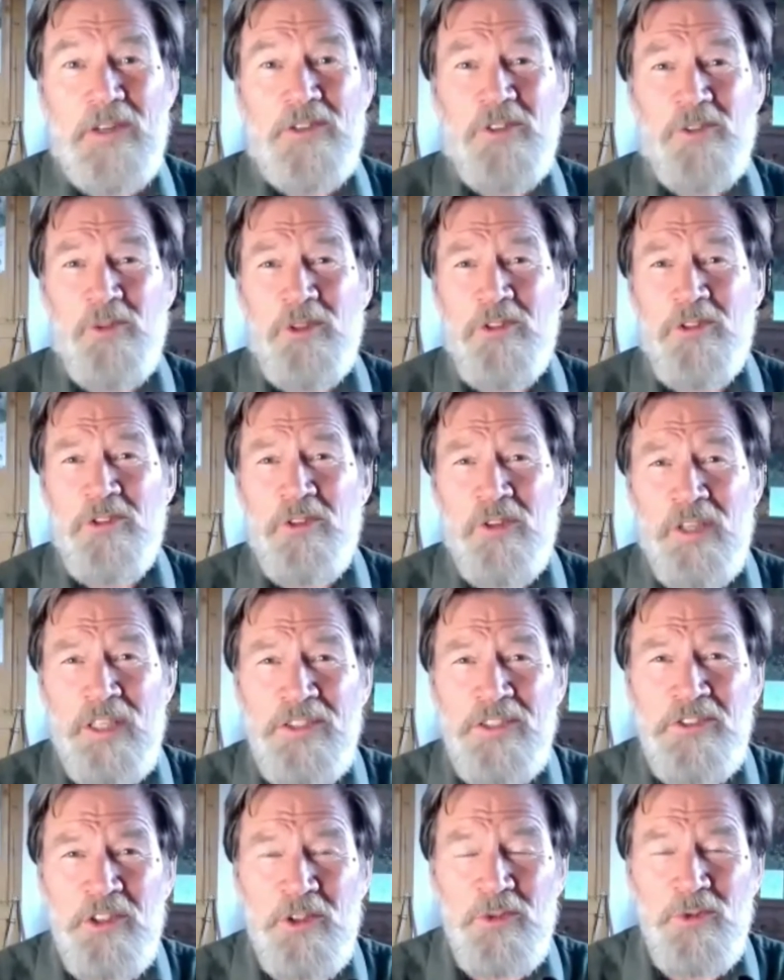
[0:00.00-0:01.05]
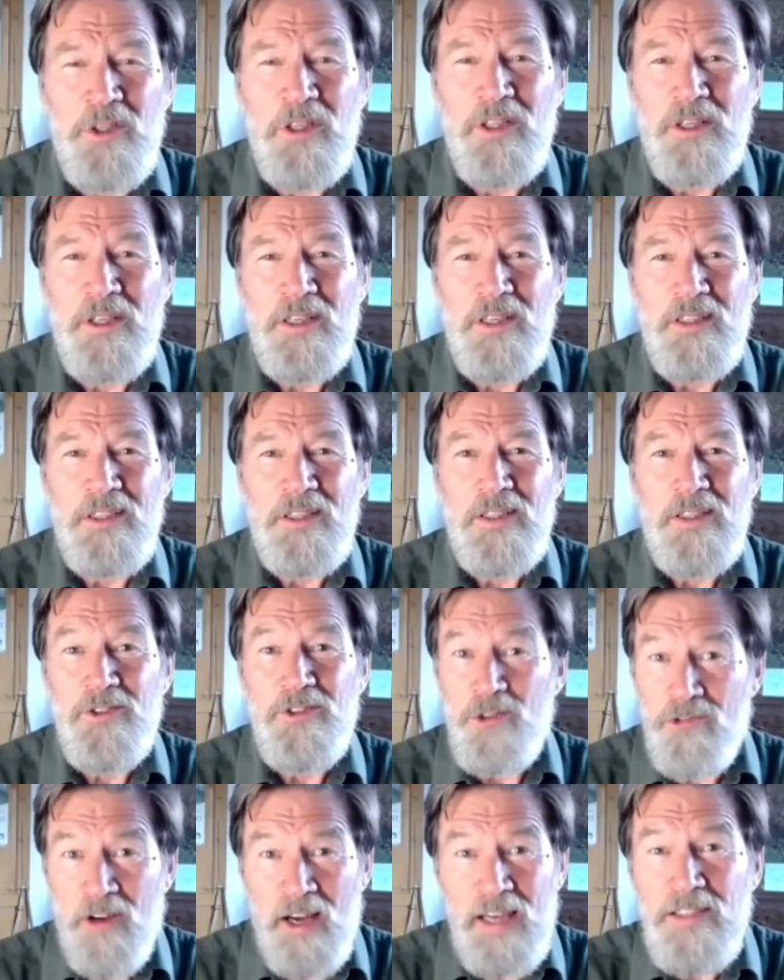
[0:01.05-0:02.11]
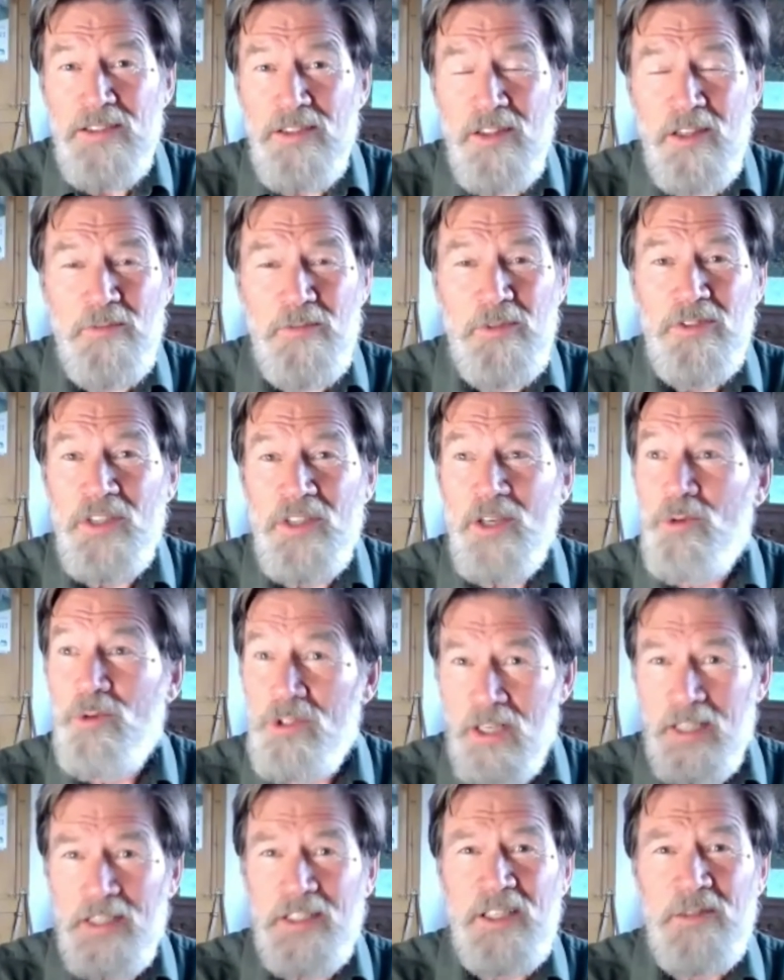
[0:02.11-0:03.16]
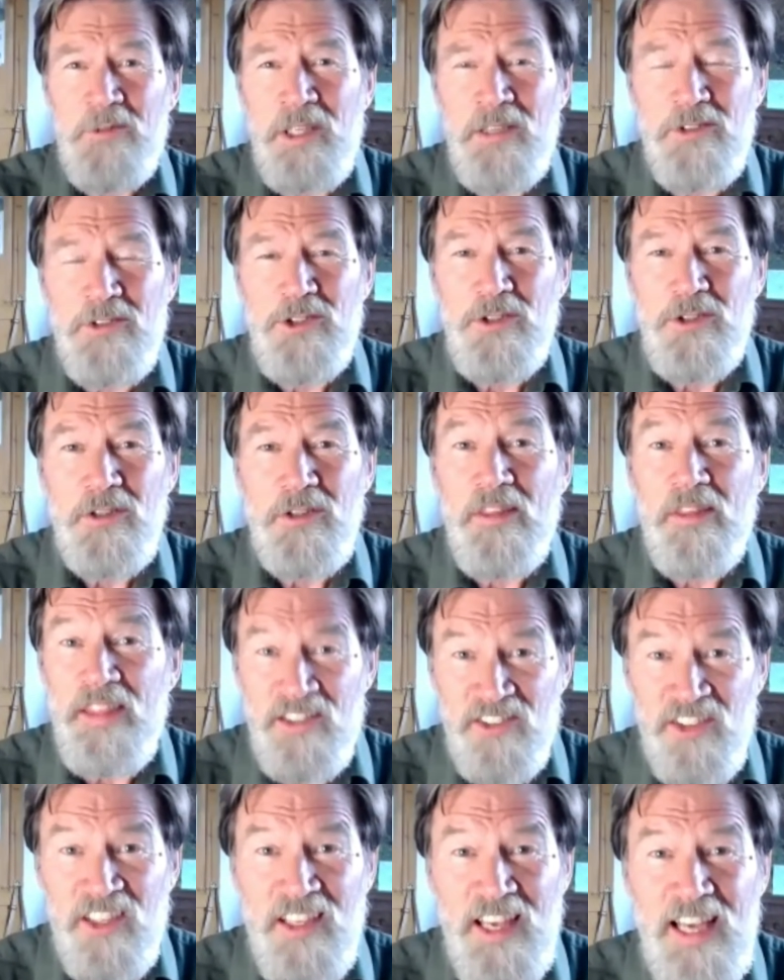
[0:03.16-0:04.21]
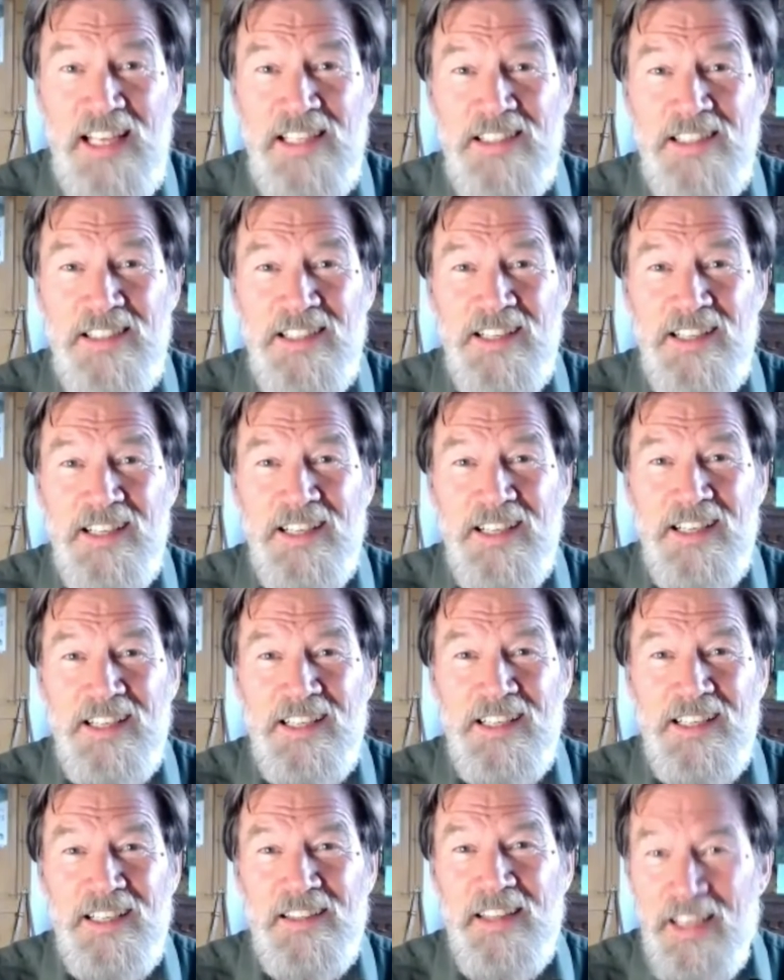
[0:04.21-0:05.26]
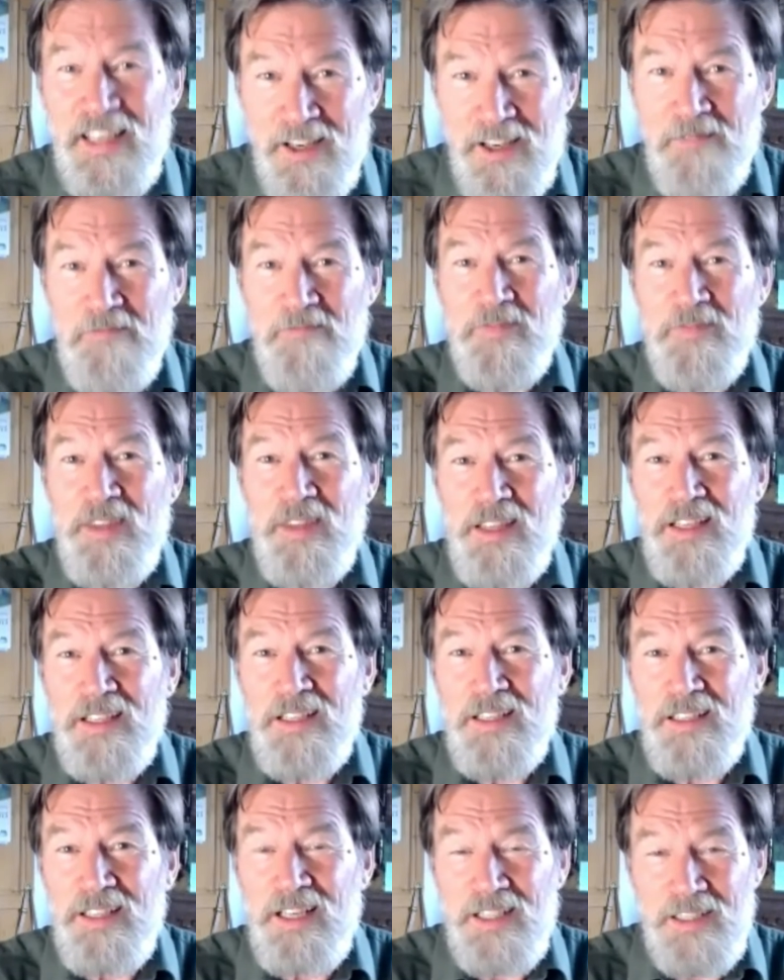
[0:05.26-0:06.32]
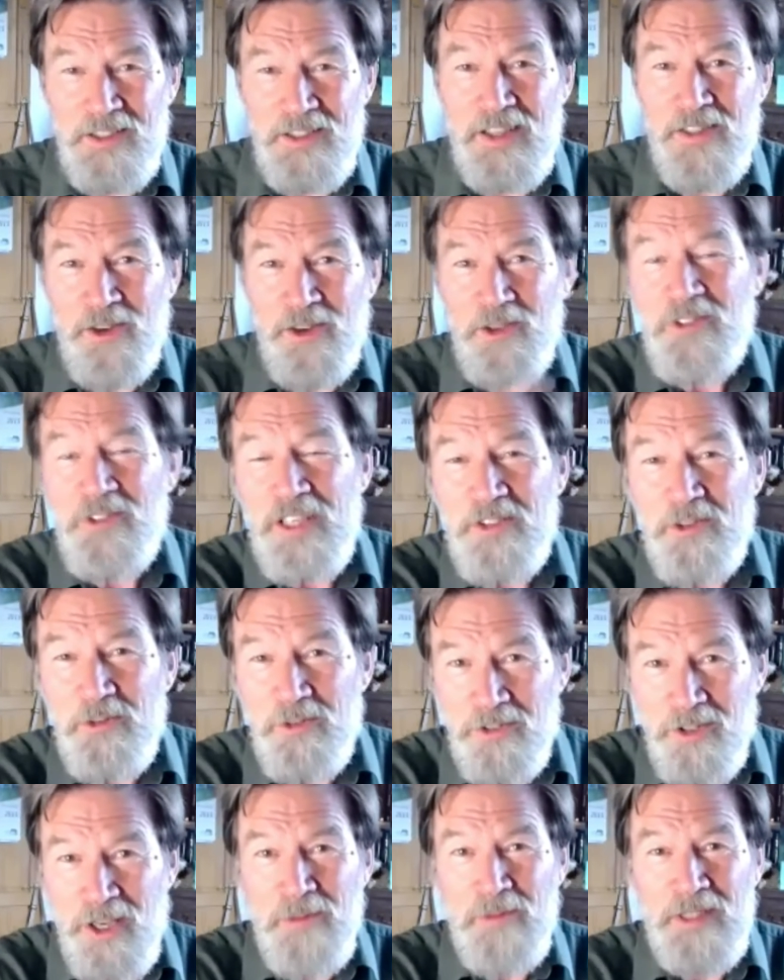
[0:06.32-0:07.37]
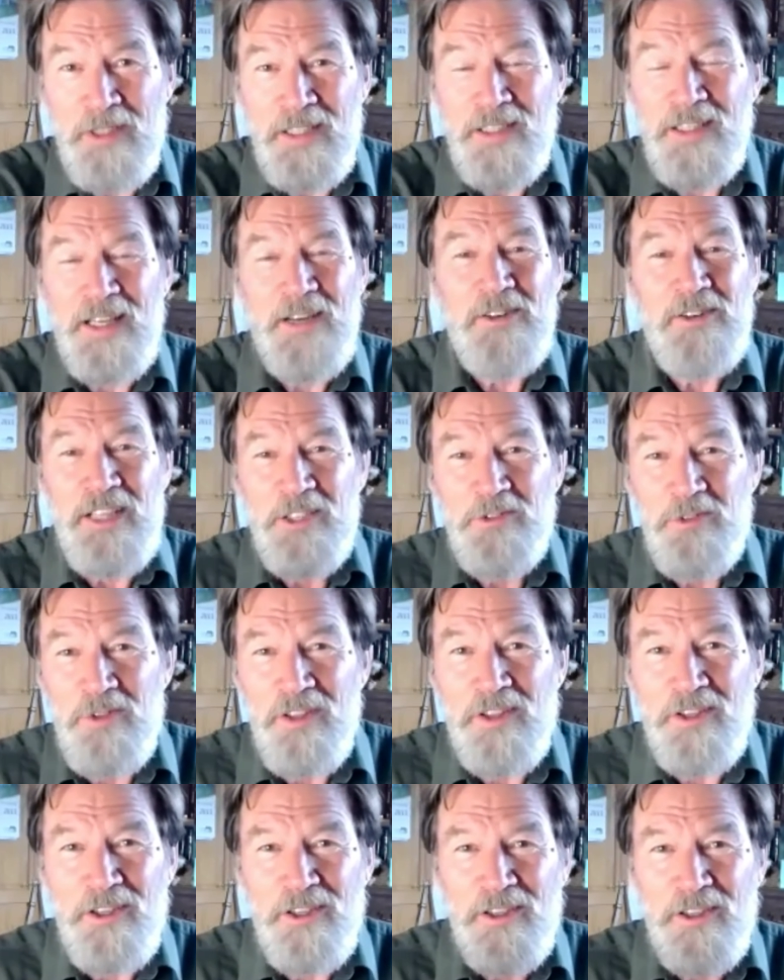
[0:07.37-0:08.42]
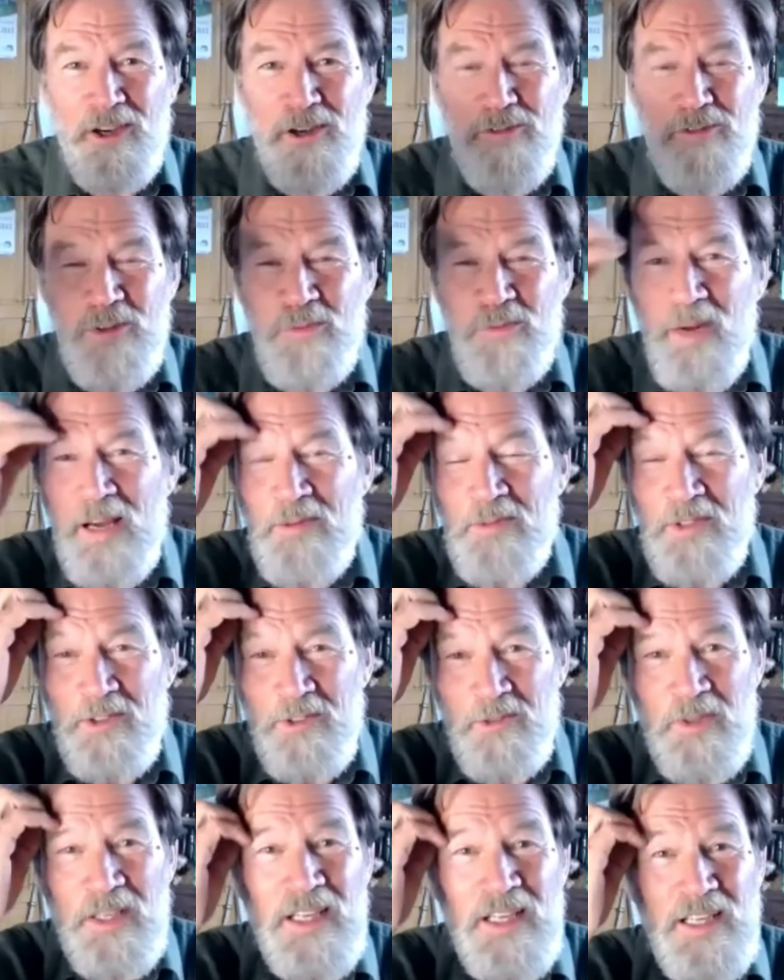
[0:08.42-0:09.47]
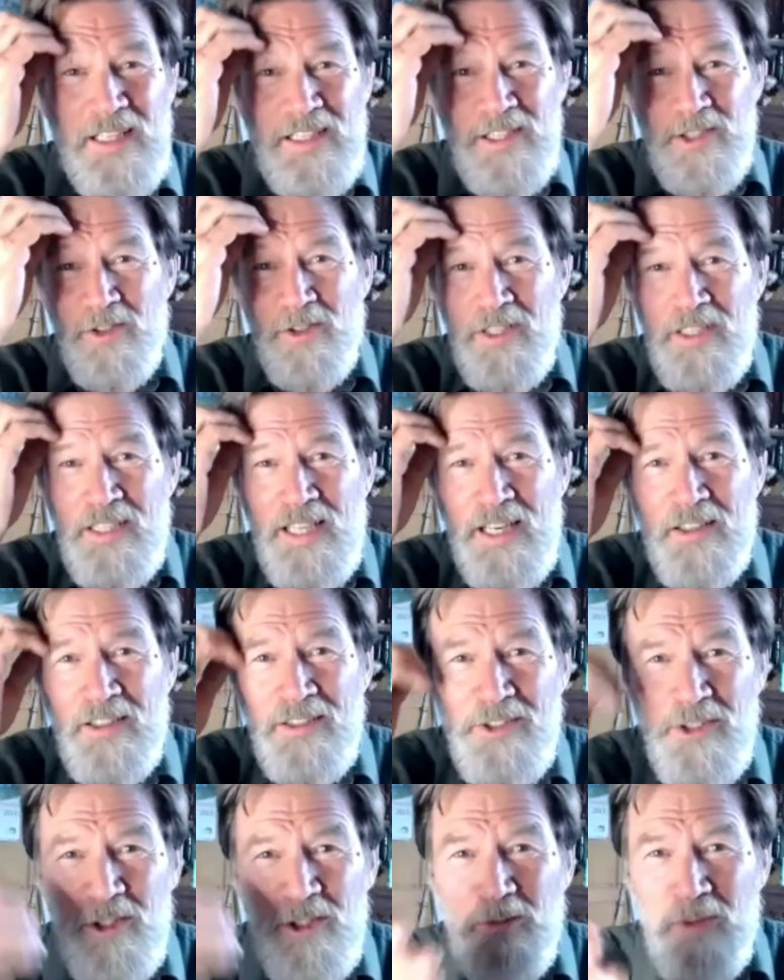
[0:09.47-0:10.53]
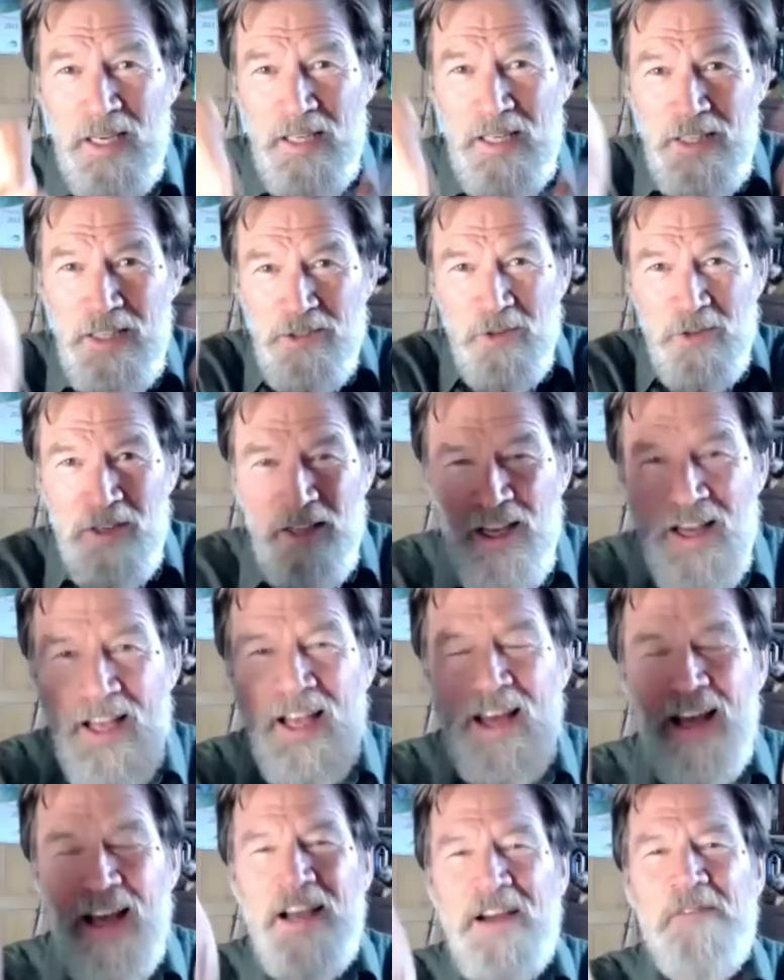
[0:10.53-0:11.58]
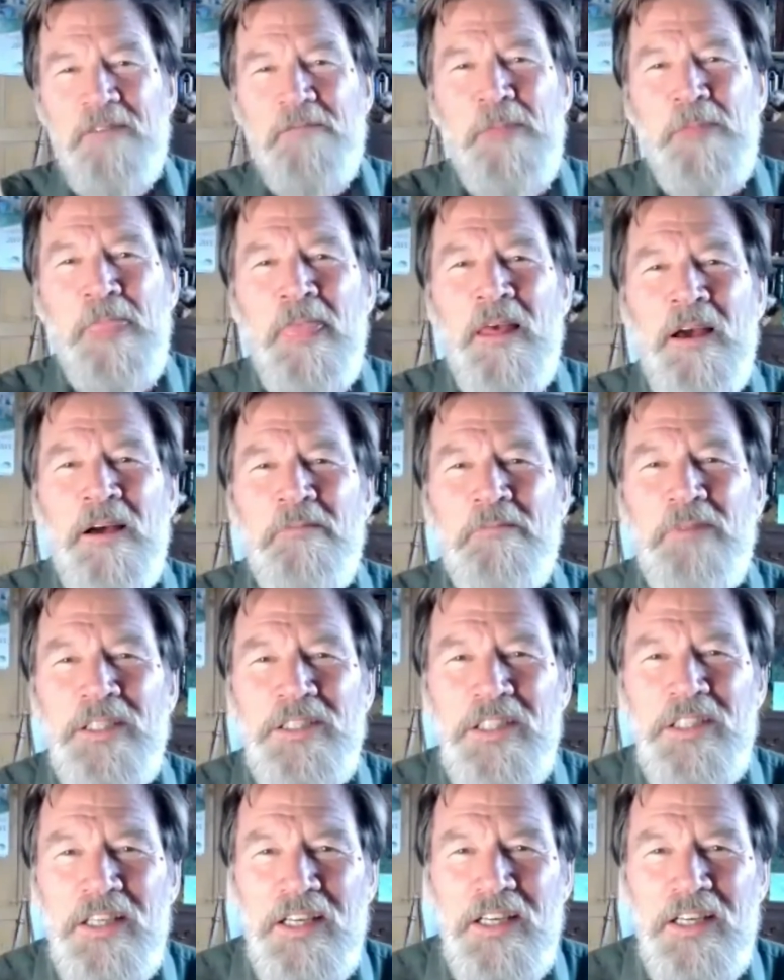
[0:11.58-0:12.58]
someone who's doing interesting work and you write to them and say, would you like to come and give a talk? And they say yes. And they come. In those days it was coming. Nowadays with COVID, perhaps it would be talking down a tube like this one. But